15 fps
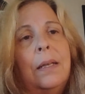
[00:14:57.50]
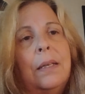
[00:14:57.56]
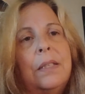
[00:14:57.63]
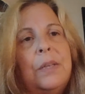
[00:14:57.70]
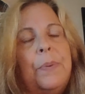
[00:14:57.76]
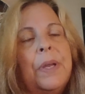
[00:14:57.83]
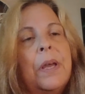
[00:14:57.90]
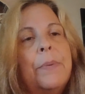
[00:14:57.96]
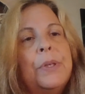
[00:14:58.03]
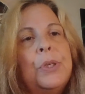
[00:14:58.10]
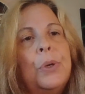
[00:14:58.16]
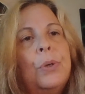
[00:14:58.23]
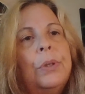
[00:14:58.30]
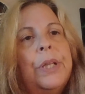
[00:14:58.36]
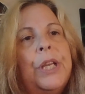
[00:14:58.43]
to become a
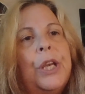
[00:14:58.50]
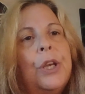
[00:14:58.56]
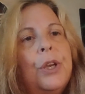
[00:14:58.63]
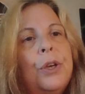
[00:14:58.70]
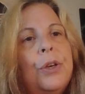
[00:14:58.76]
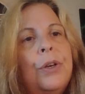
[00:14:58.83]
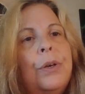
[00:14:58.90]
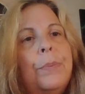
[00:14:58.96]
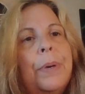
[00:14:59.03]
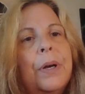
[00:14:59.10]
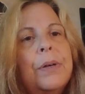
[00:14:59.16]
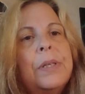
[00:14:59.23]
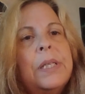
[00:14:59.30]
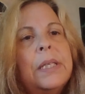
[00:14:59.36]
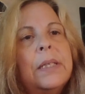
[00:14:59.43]
totally new
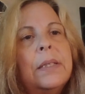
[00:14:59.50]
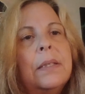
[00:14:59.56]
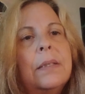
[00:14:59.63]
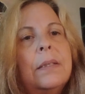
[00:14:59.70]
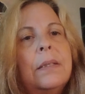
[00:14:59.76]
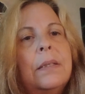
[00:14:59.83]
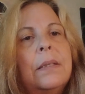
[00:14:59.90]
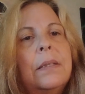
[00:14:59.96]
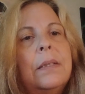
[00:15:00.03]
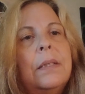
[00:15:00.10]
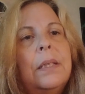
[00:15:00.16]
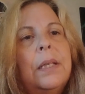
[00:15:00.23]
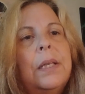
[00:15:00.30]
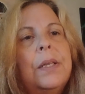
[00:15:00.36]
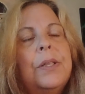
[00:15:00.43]
person?
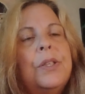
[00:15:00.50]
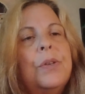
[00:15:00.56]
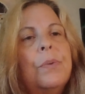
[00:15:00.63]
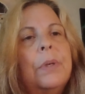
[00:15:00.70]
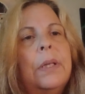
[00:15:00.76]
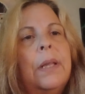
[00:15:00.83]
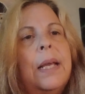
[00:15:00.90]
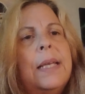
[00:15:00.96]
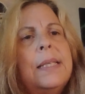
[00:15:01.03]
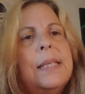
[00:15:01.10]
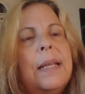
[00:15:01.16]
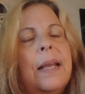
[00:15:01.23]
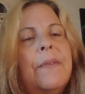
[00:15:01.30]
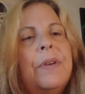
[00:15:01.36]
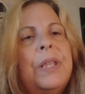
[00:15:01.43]
To realize
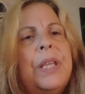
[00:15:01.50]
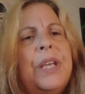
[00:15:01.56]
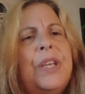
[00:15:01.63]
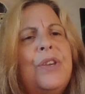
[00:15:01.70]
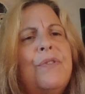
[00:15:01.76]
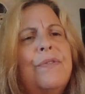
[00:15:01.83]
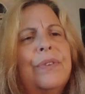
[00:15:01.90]
that everything you've